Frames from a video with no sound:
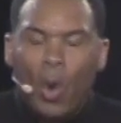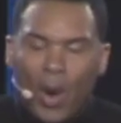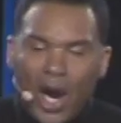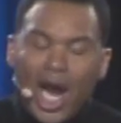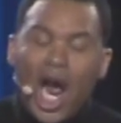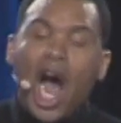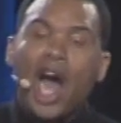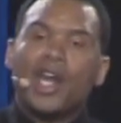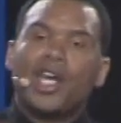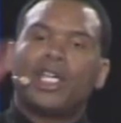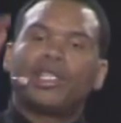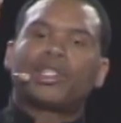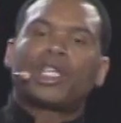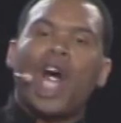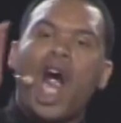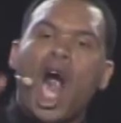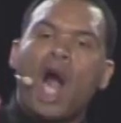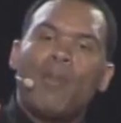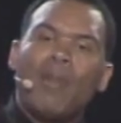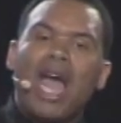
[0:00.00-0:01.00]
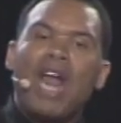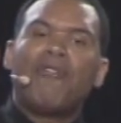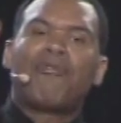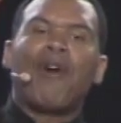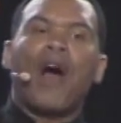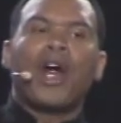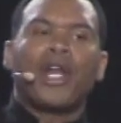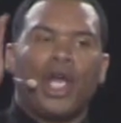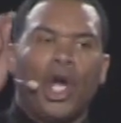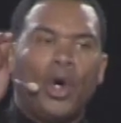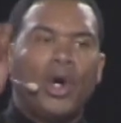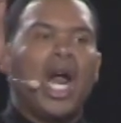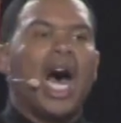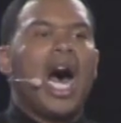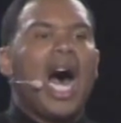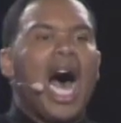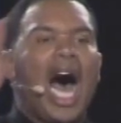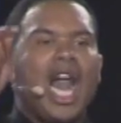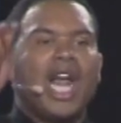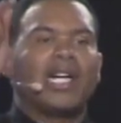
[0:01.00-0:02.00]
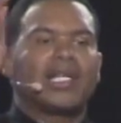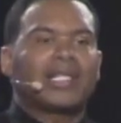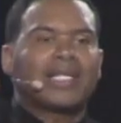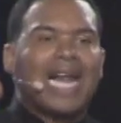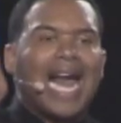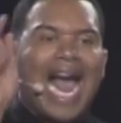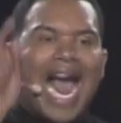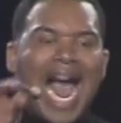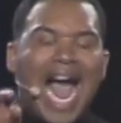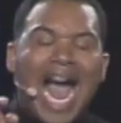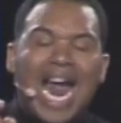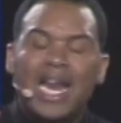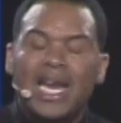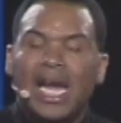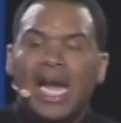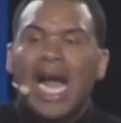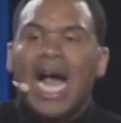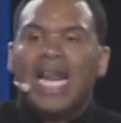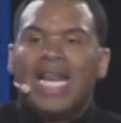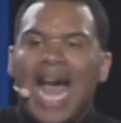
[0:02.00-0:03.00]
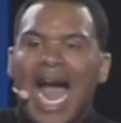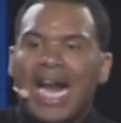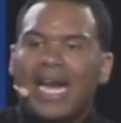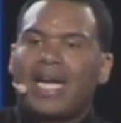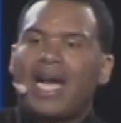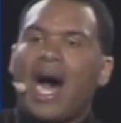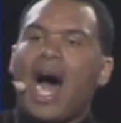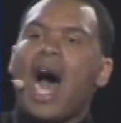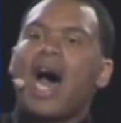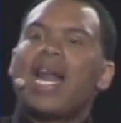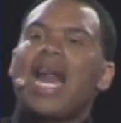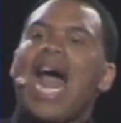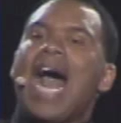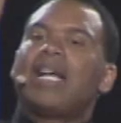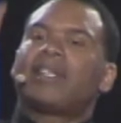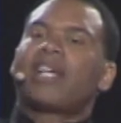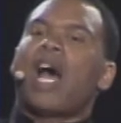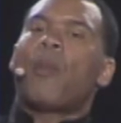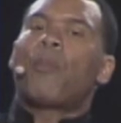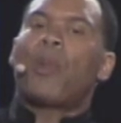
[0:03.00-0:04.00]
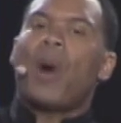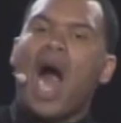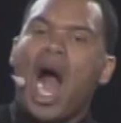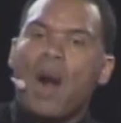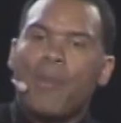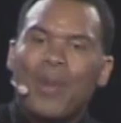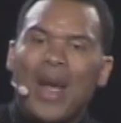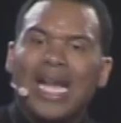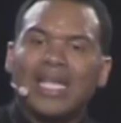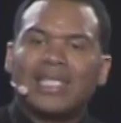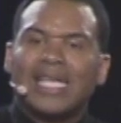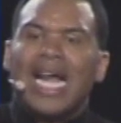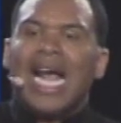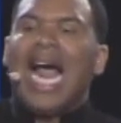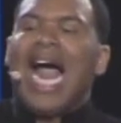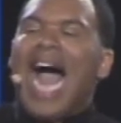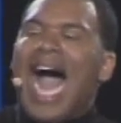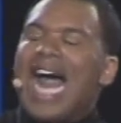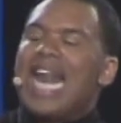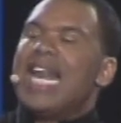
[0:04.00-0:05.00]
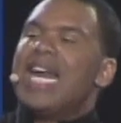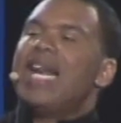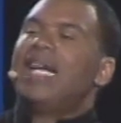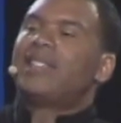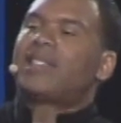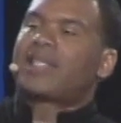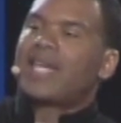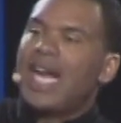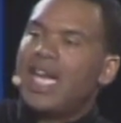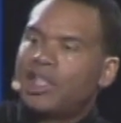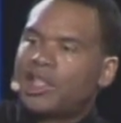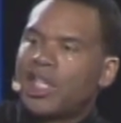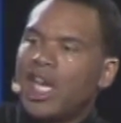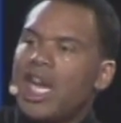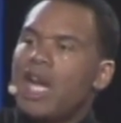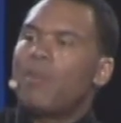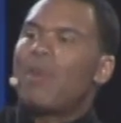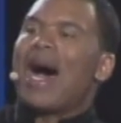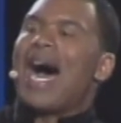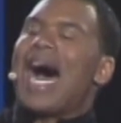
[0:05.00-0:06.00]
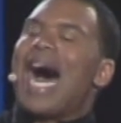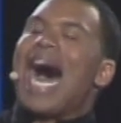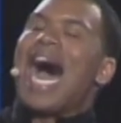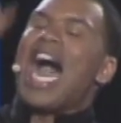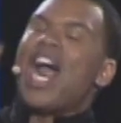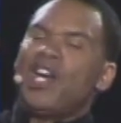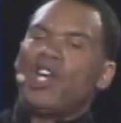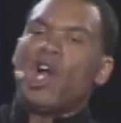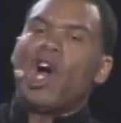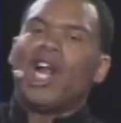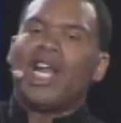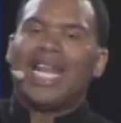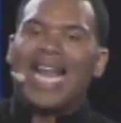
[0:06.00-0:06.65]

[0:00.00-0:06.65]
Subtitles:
We are determined for you to understand that God has a purpose and an intention behind your